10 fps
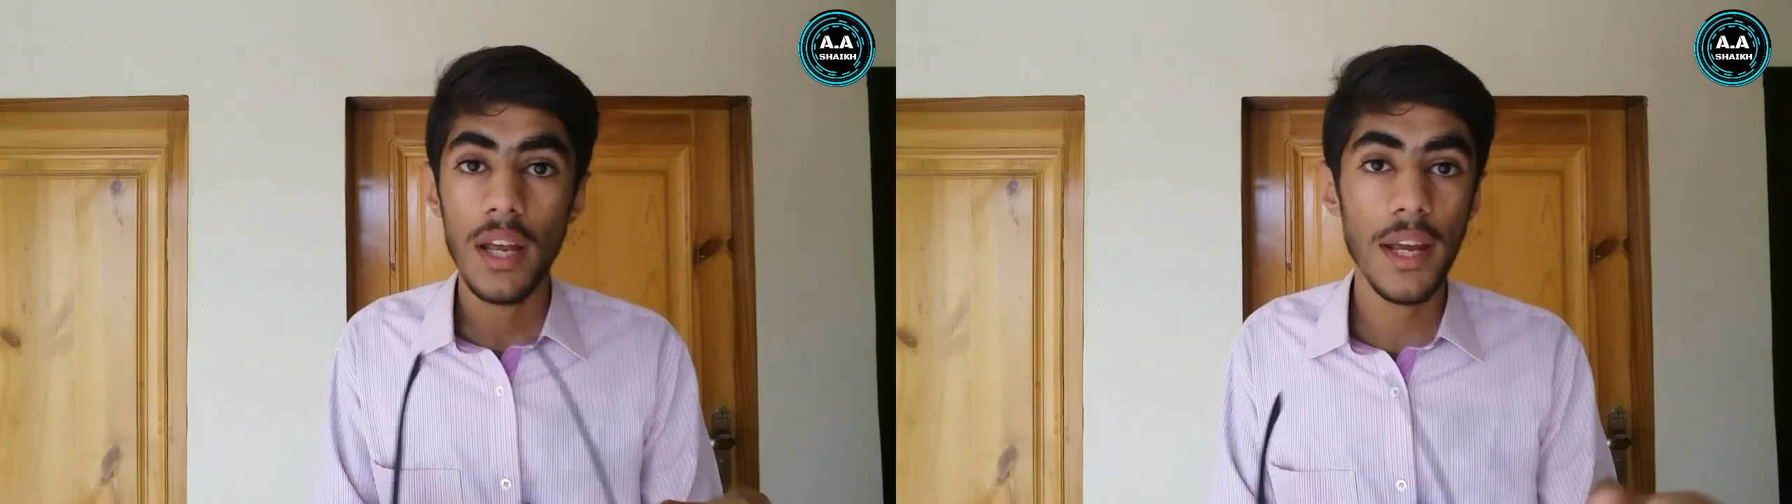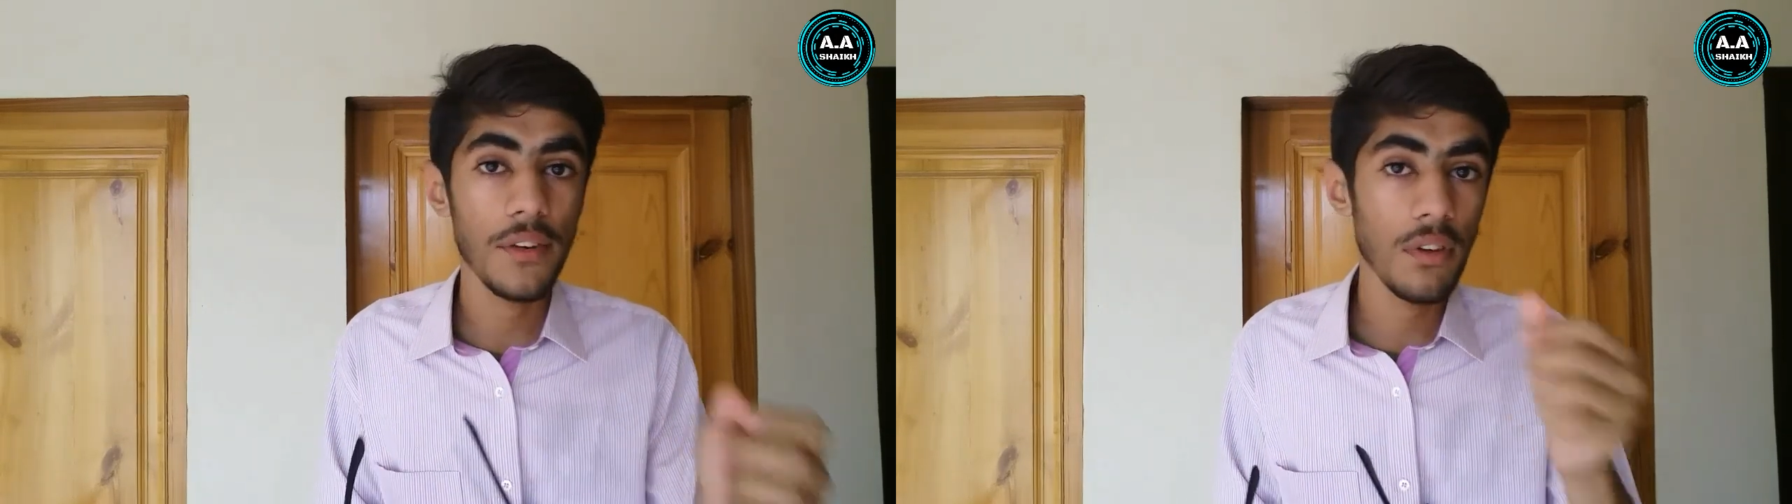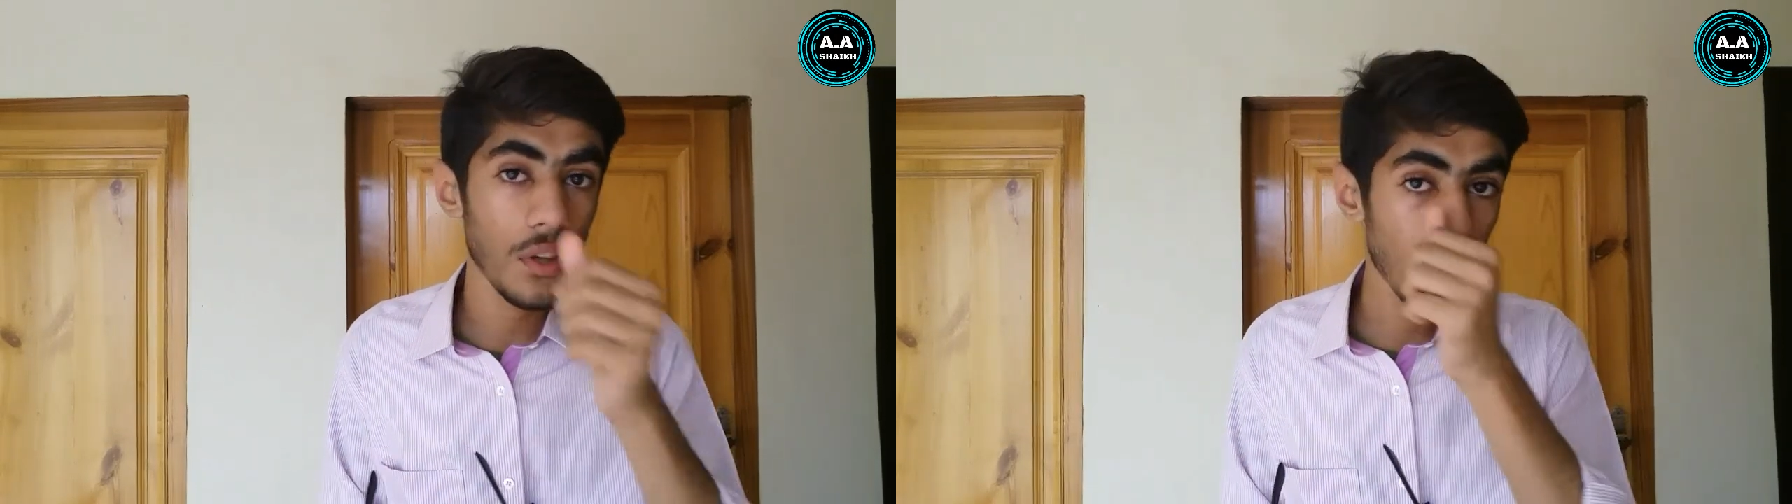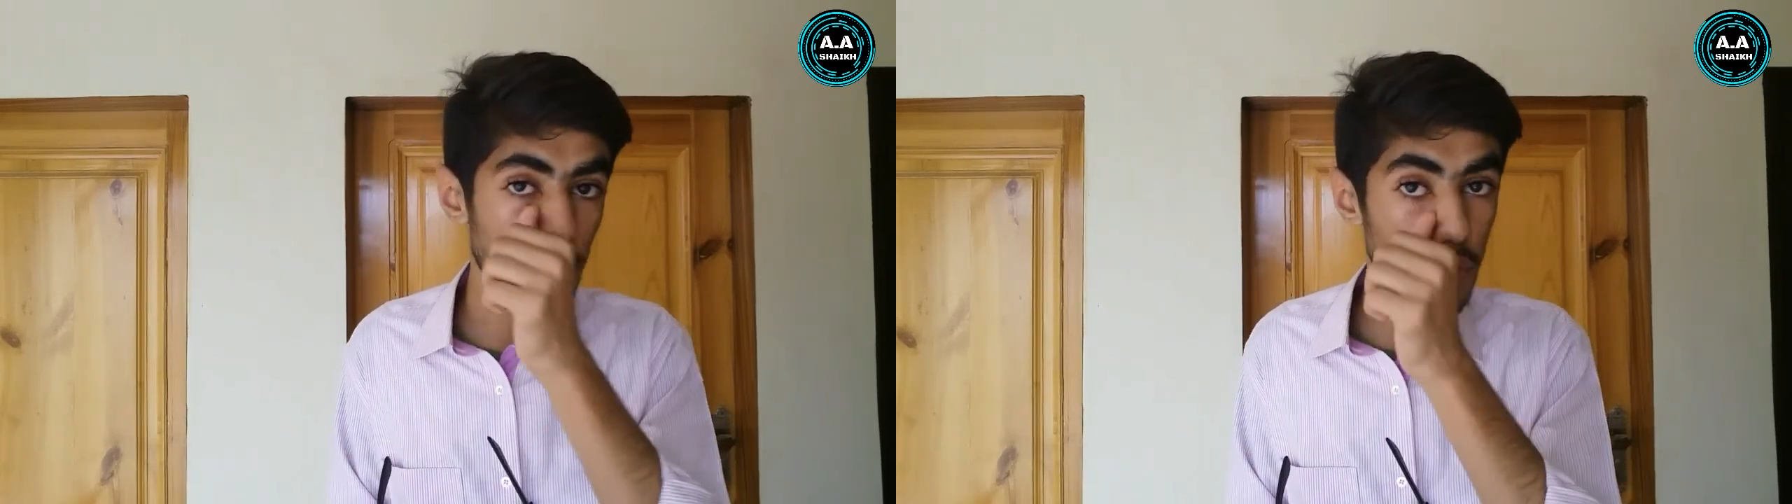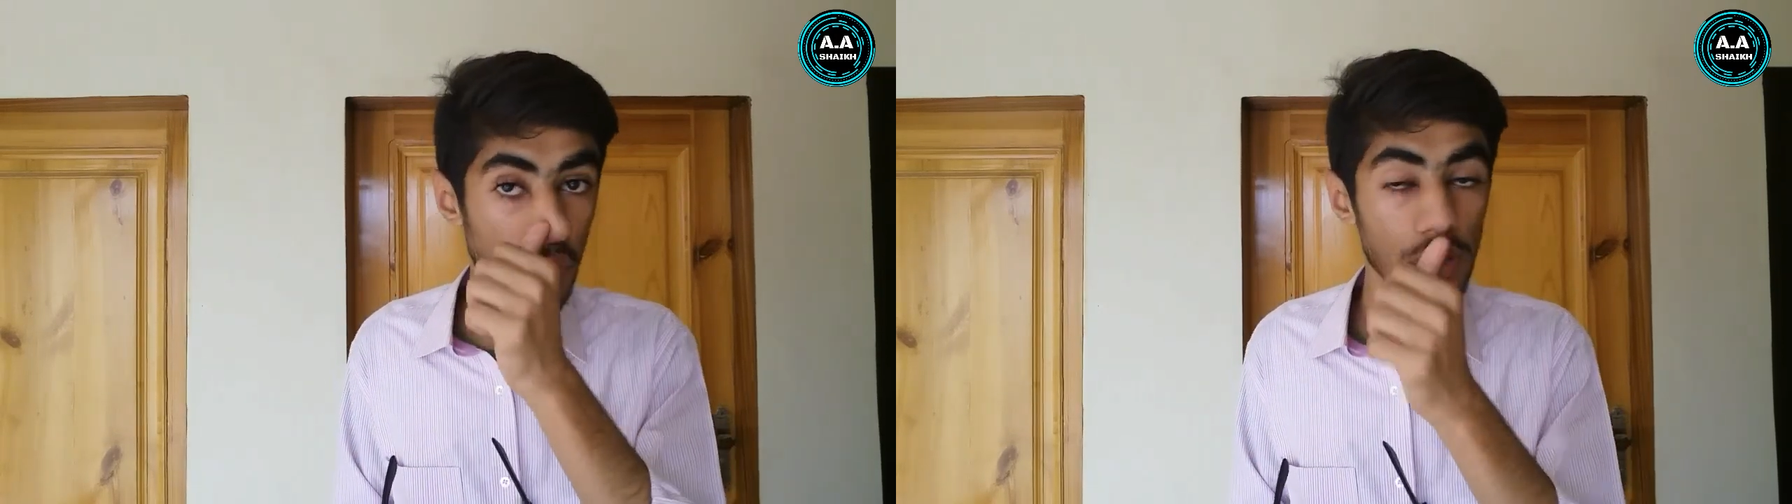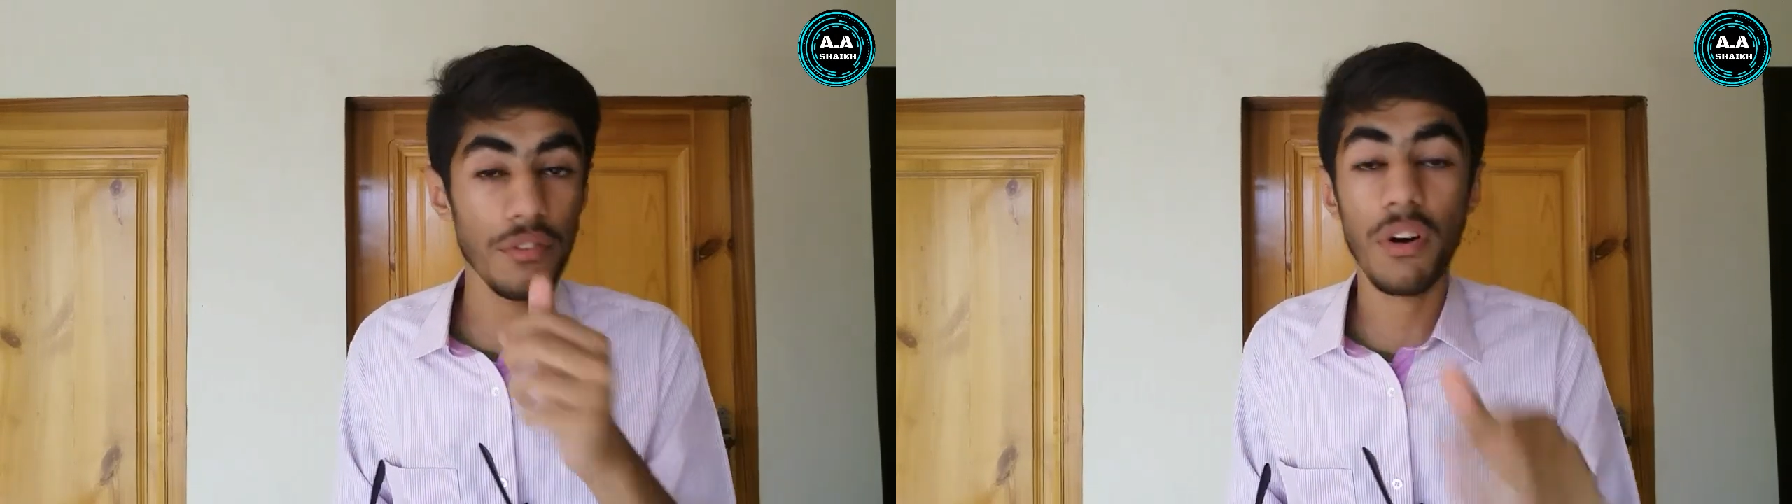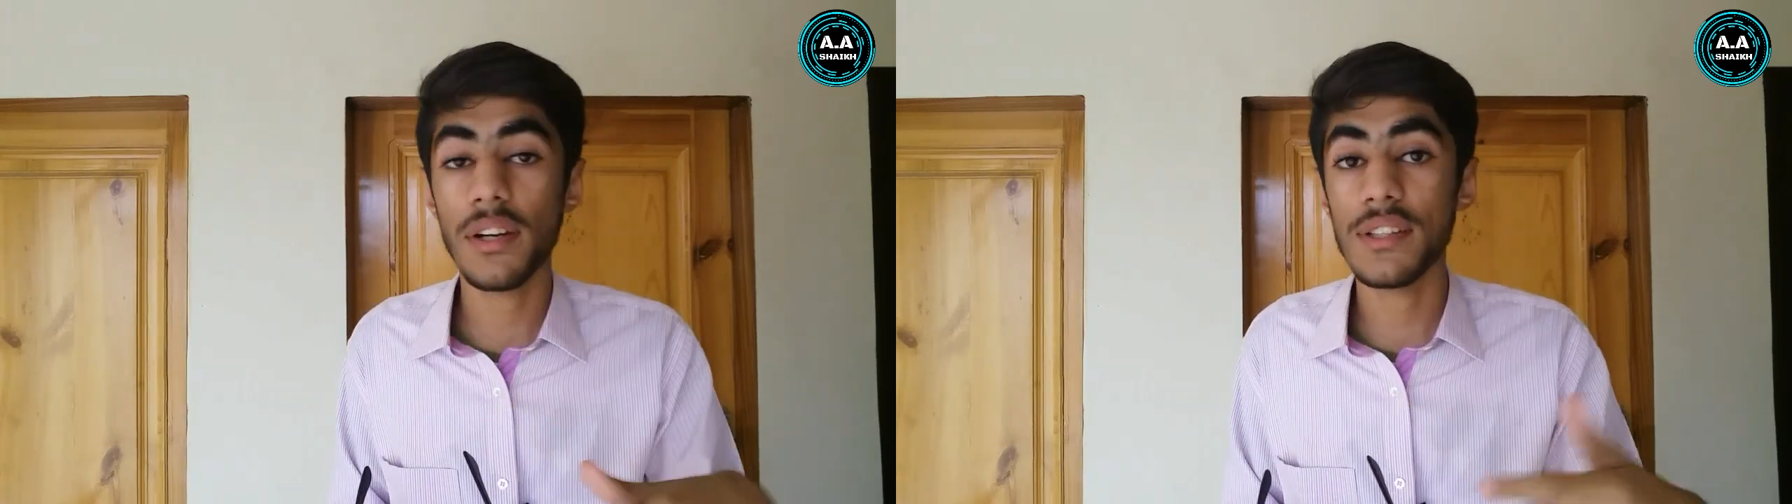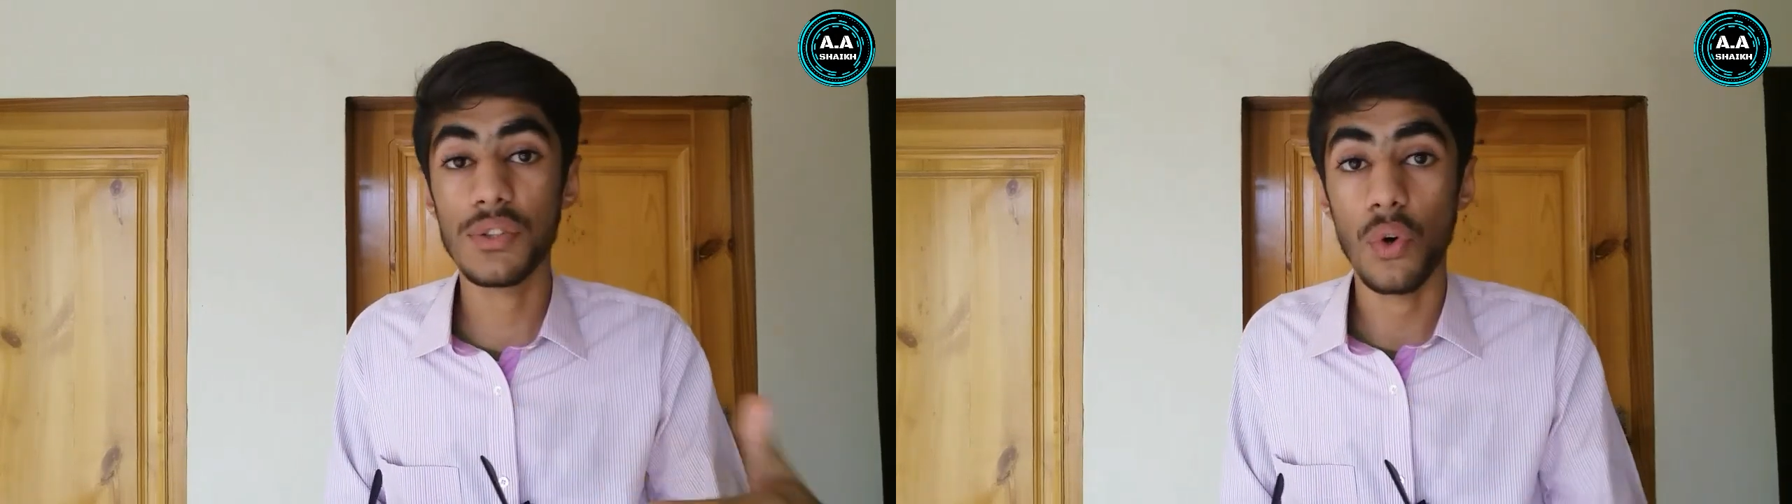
it will not be shown that what is